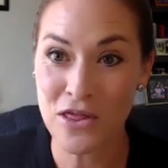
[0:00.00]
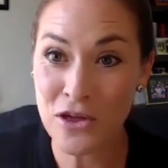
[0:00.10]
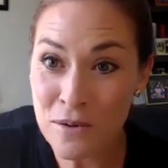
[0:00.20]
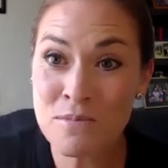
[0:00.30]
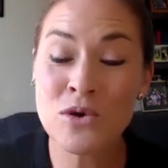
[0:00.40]

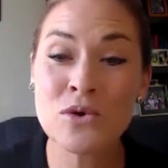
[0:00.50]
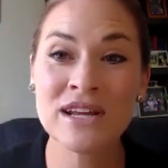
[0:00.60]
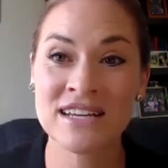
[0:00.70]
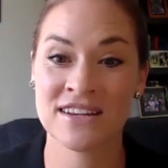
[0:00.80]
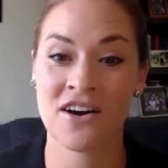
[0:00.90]
Their mood
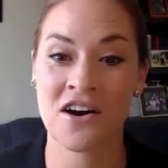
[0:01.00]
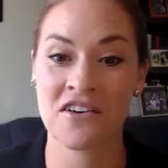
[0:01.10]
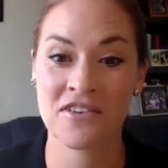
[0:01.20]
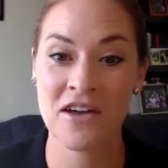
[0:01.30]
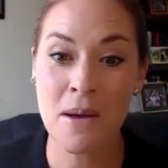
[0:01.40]
is
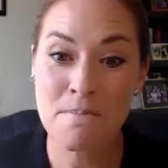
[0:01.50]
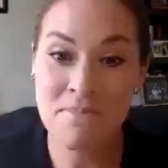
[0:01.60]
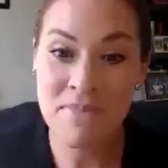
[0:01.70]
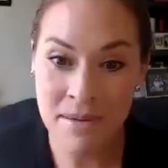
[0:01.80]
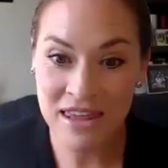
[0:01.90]
off.
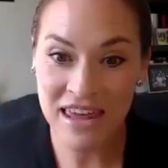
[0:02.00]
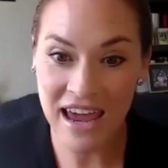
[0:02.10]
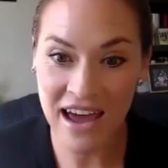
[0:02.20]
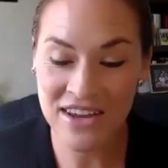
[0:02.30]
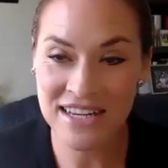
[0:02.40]
Maybe they
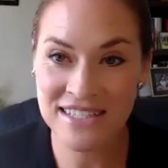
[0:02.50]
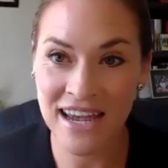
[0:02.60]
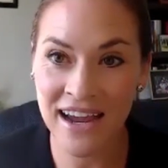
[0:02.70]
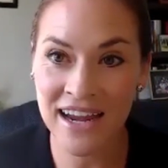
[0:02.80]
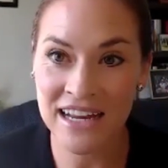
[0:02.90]
have
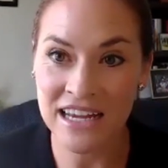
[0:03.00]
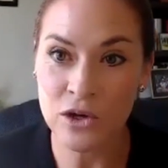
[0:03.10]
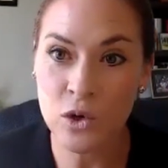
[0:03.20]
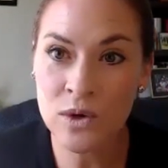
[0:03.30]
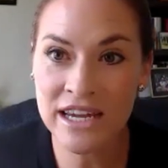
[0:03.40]
anxiety.
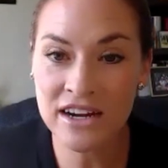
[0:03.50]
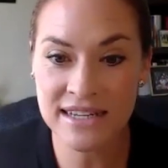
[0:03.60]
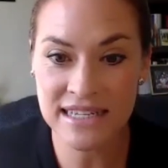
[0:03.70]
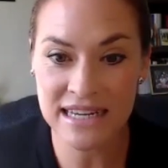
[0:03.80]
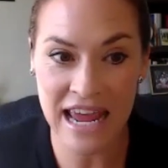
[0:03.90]
Who here
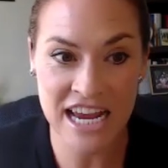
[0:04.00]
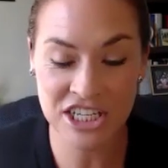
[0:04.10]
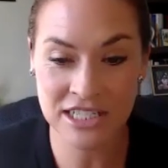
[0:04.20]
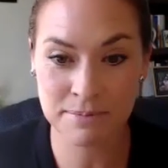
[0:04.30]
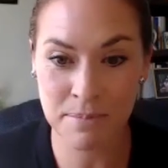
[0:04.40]
has an
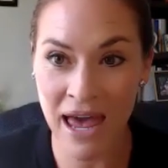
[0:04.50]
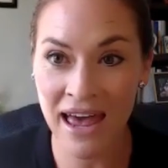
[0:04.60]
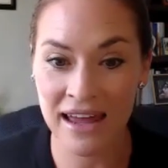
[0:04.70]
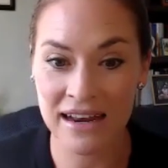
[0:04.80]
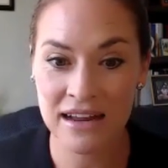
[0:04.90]
anxious
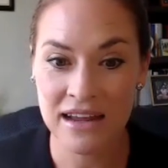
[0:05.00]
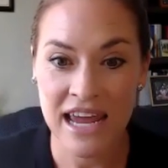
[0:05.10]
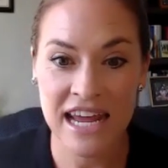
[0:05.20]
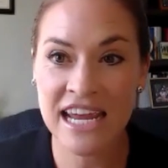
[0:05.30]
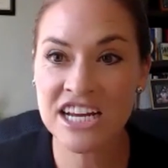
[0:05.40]
pet,
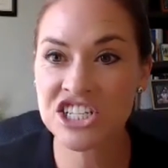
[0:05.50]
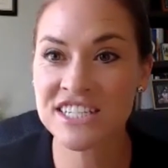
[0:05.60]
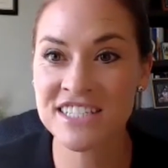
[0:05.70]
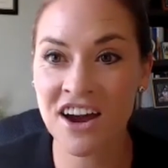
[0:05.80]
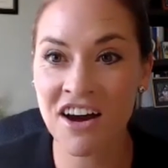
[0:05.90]
an
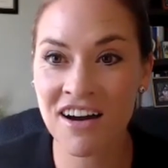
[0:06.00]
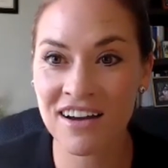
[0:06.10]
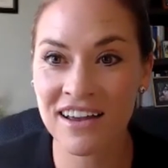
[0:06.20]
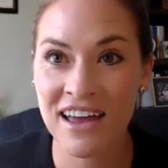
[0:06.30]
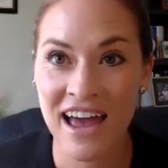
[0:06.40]
anxious
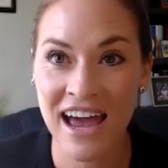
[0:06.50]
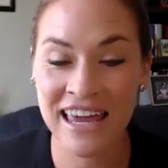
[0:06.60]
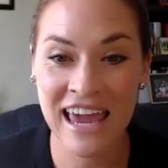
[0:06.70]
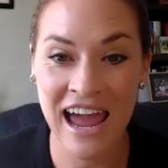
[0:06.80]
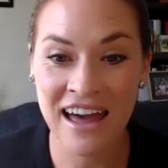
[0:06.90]
dog, a
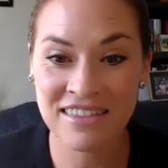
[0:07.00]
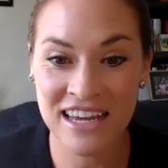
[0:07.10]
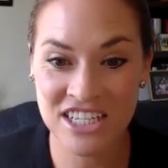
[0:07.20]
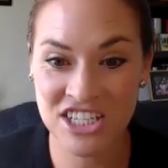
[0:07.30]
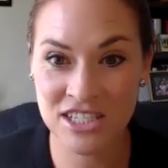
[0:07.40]
cat
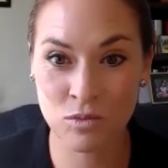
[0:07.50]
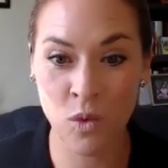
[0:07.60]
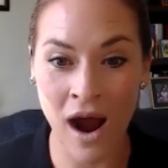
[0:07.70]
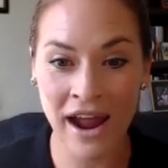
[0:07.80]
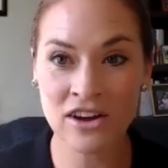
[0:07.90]
that's just
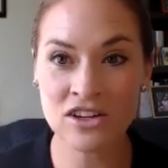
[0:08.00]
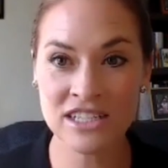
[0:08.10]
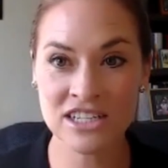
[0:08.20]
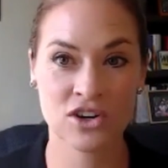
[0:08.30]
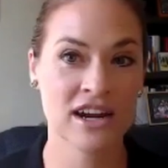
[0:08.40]
wild
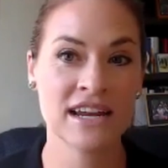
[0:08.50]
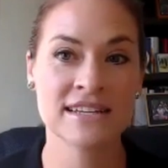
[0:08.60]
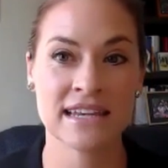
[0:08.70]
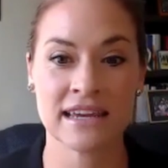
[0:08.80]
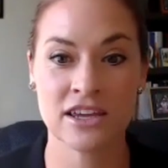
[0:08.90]
and
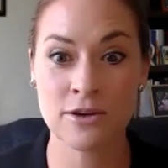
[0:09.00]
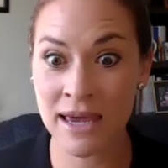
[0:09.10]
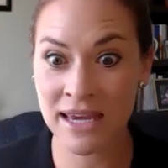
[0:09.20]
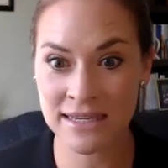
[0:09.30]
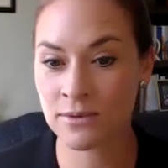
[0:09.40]
crazy? You
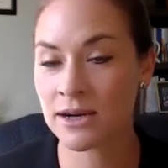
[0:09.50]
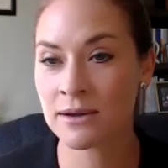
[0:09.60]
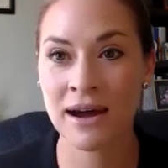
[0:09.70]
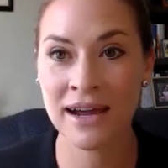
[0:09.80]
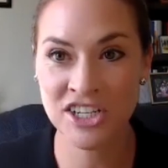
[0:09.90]
may see one of
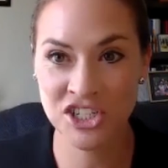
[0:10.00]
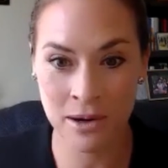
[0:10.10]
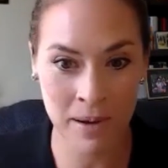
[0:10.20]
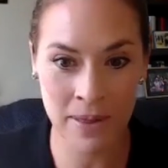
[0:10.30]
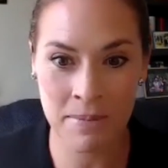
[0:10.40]
mine
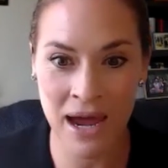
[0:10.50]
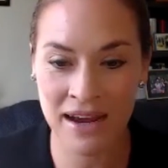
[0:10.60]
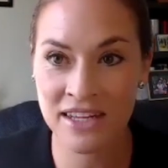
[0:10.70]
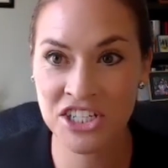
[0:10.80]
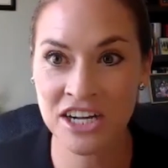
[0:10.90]
jump on the back
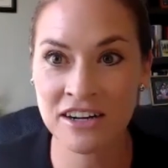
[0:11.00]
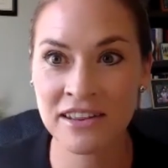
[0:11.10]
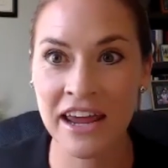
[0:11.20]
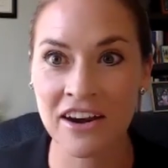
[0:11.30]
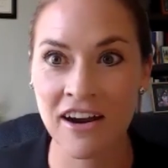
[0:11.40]
of the chair
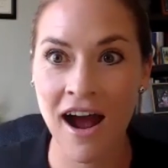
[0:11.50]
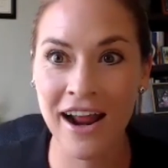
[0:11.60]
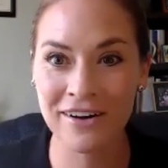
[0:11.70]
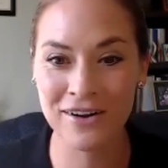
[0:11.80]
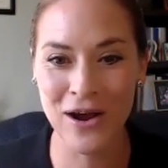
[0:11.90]
later. I
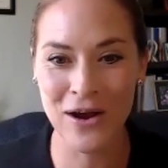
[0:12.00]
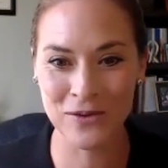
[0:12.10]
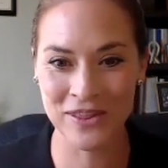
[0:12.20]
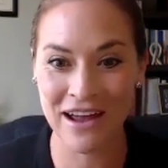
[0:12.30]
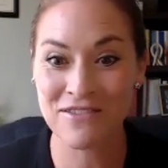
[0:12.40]
don't know.
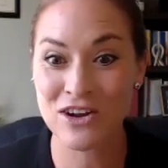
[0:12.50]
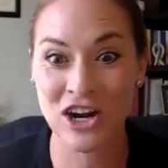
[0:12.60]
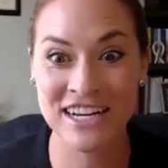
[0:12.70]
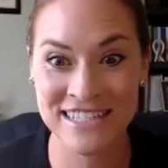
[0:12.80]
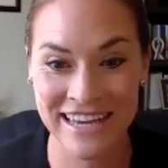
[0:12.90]
They have a
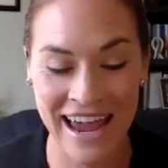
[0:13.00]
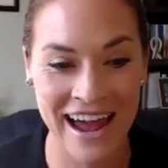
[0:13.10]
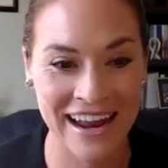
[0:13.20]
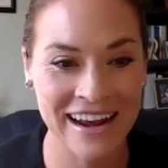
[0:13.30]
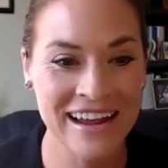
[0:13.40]
crazy
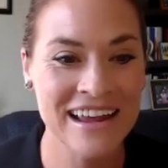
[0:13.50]
cat.